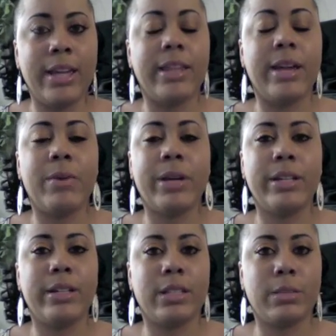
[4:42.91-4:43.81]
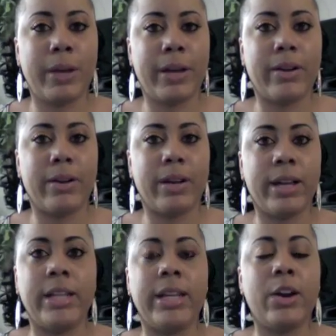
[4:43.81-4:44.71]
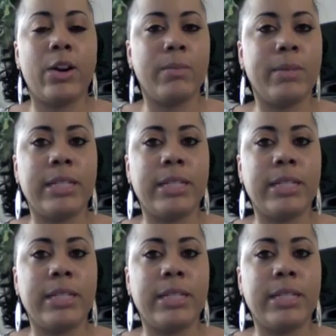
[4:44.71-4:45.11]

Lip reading: They were in despair, and it hurt me